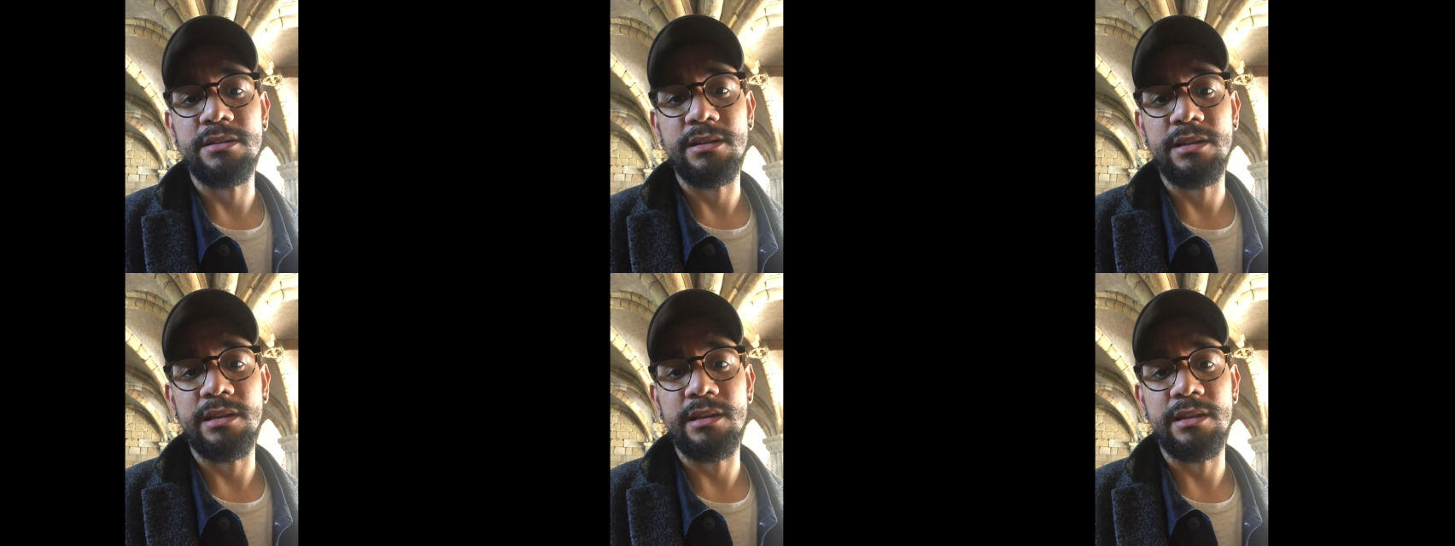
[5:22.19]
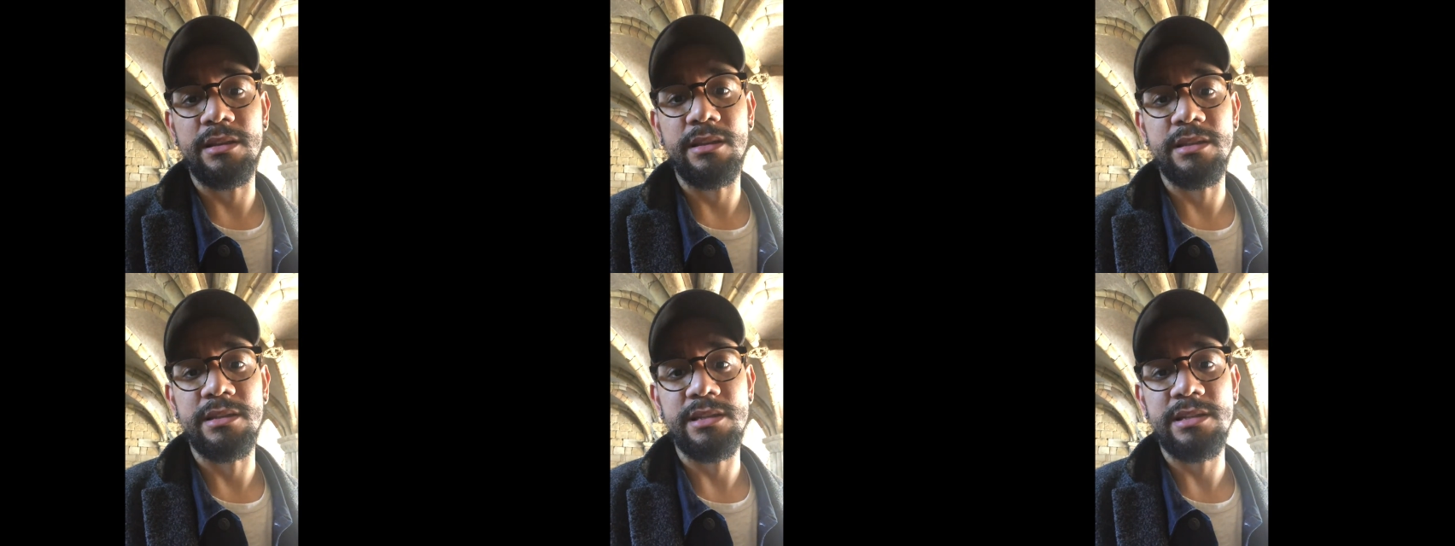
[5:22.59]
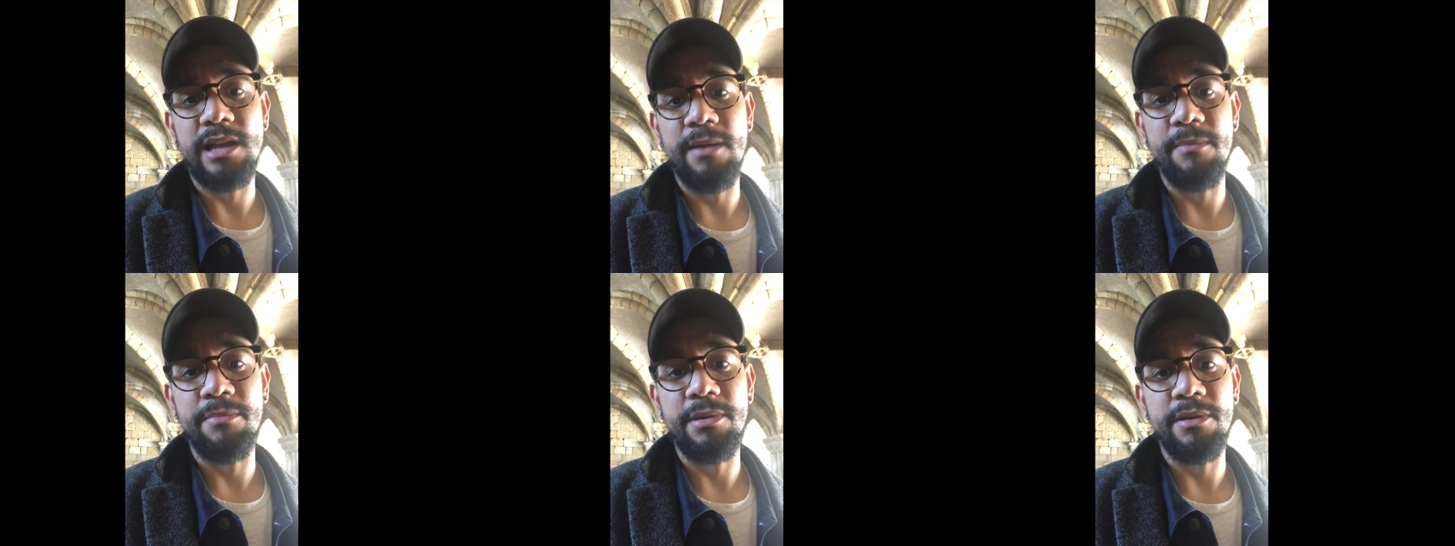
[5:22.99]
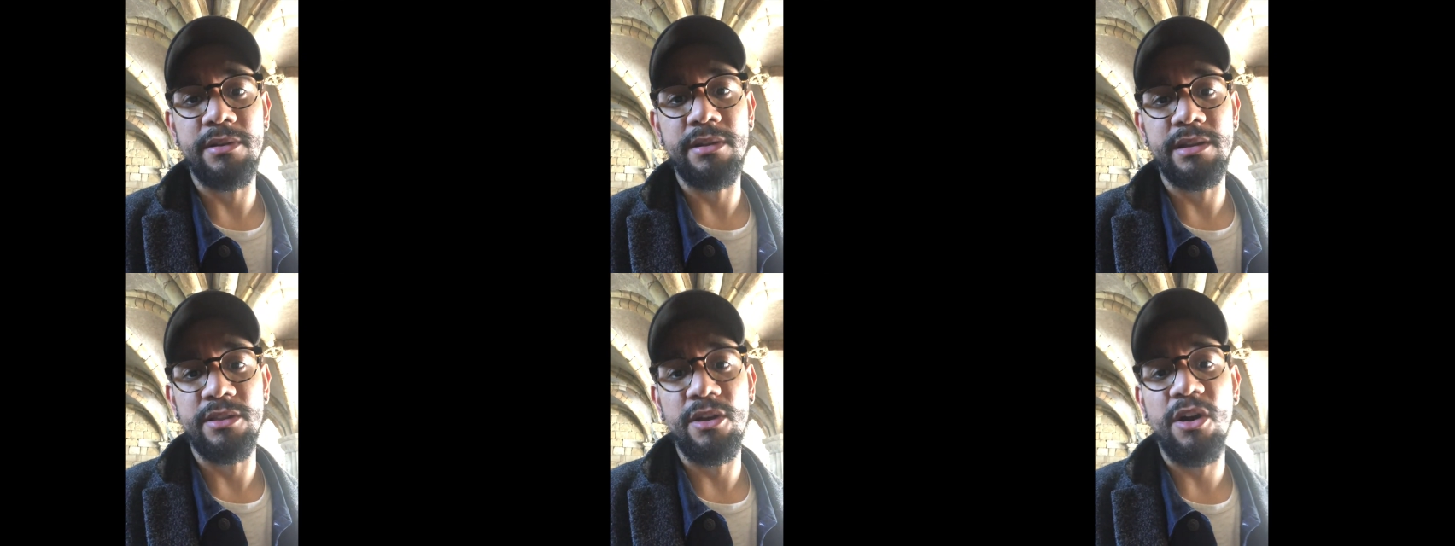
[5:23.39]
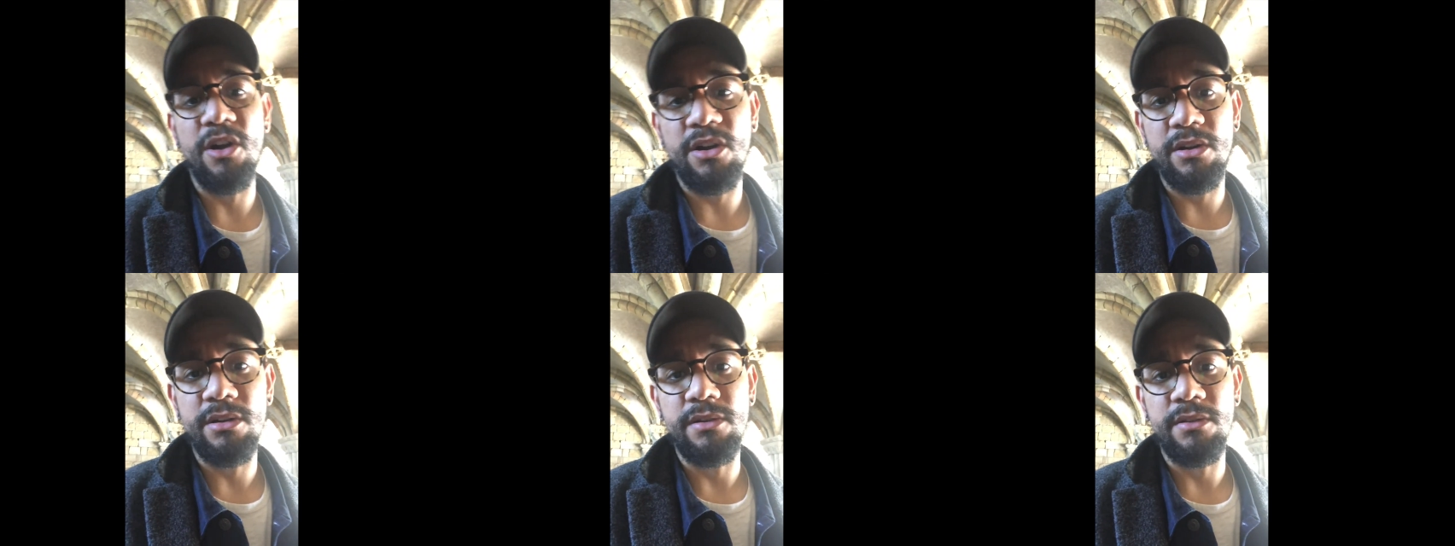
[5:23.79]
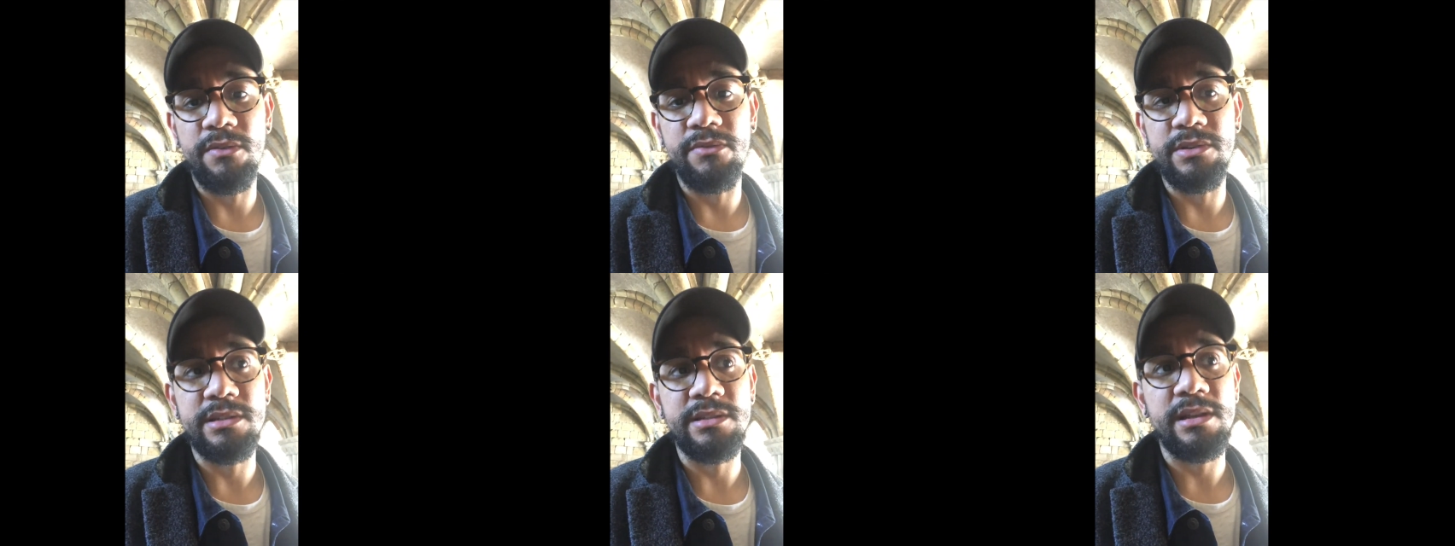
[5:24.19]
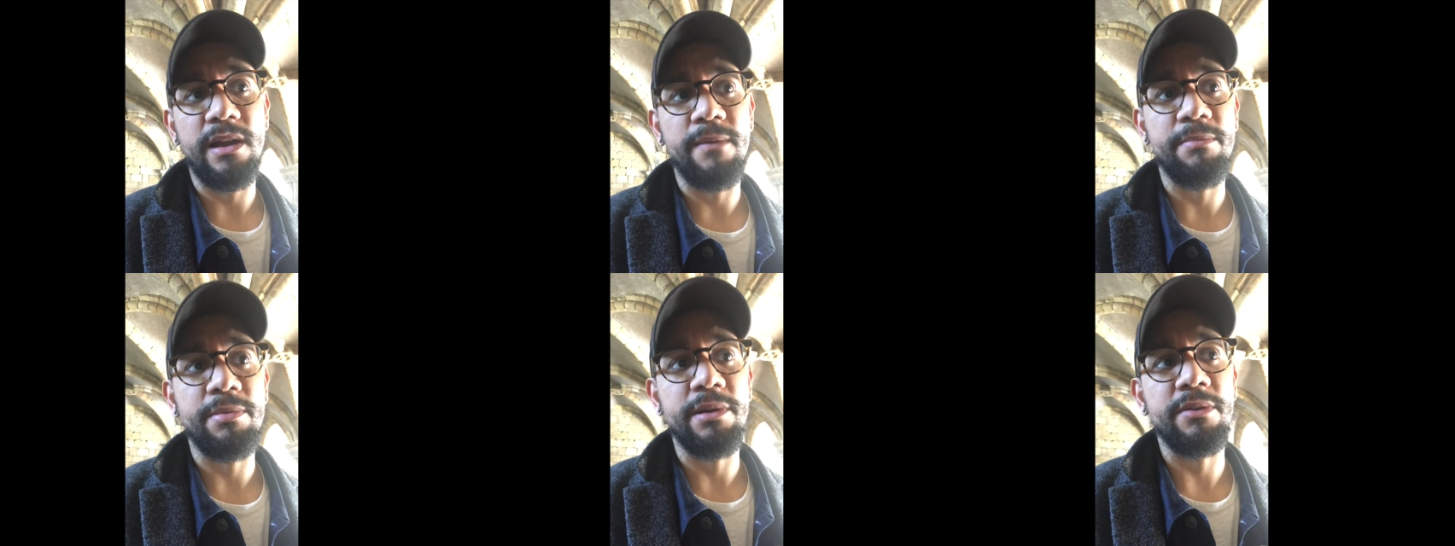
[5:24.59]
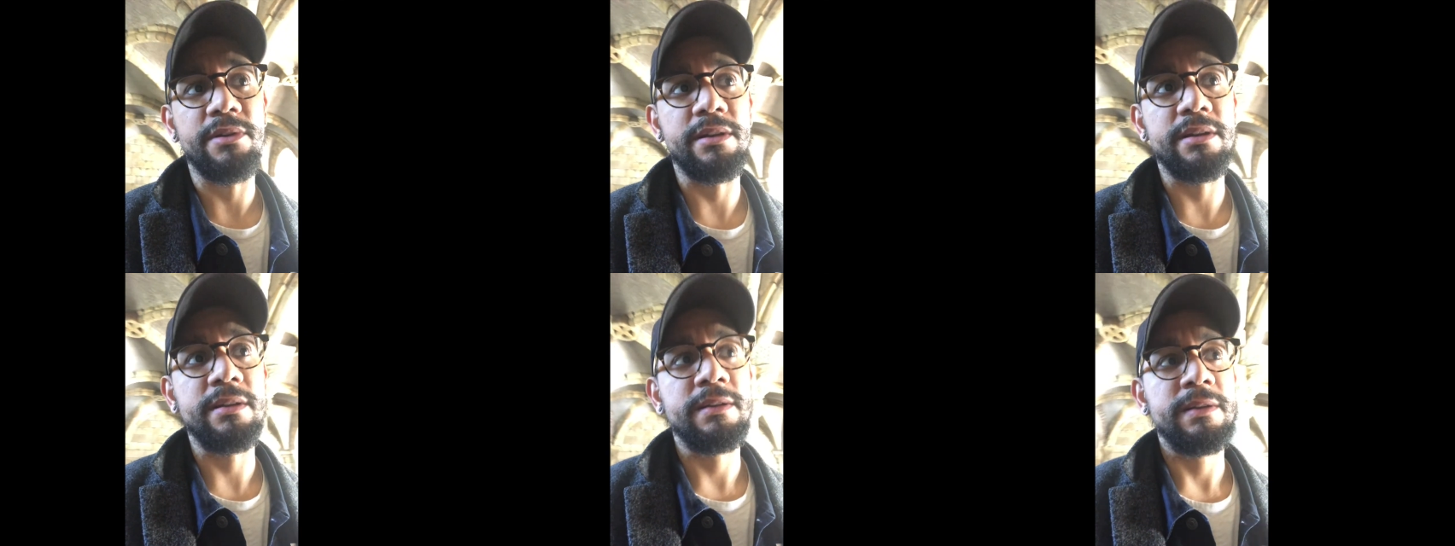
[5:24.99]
in this time period, in the art of this time period,